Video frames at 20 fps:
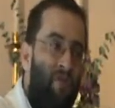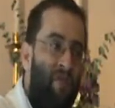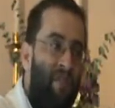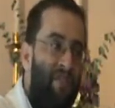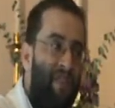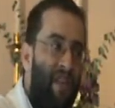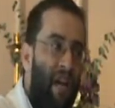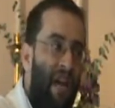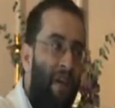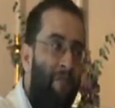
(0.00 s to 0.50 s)
So
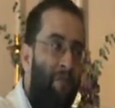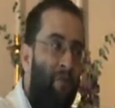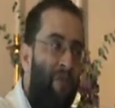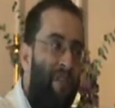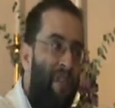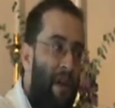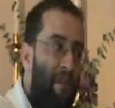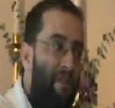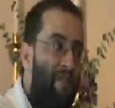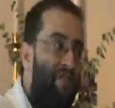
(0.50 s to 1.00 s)
since I have
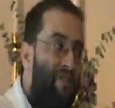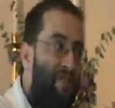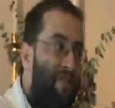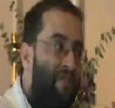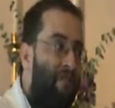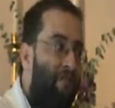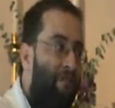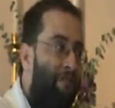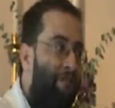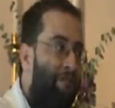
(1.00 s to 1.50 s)
the
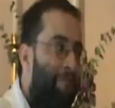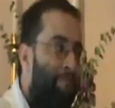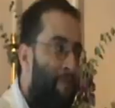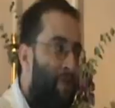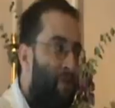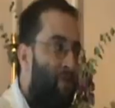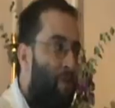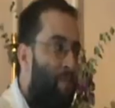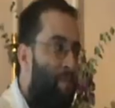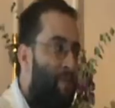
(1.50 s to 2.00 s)
guarantee of
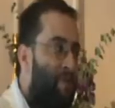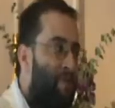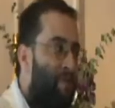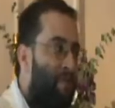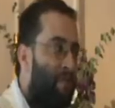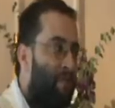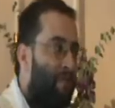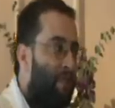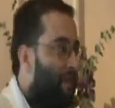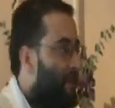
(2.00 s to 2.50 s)

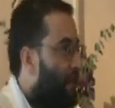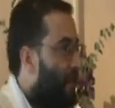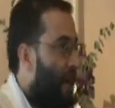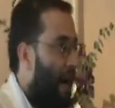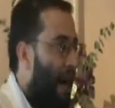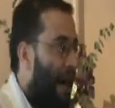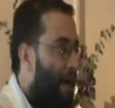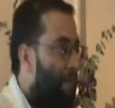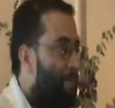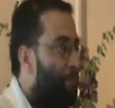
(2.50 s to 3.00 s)
bishops,
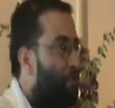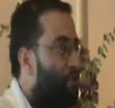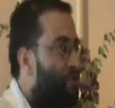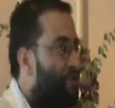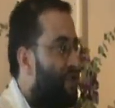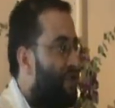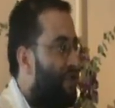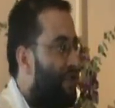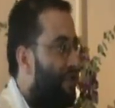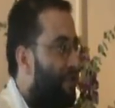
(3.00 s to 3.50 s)
I
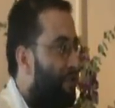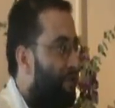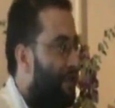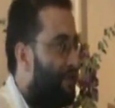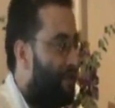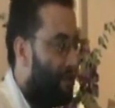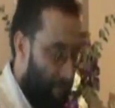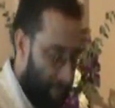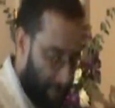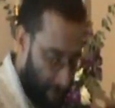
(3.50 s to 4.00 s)
proceed,
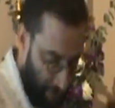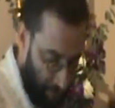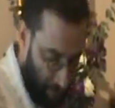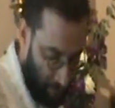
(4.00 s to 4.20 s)
my dear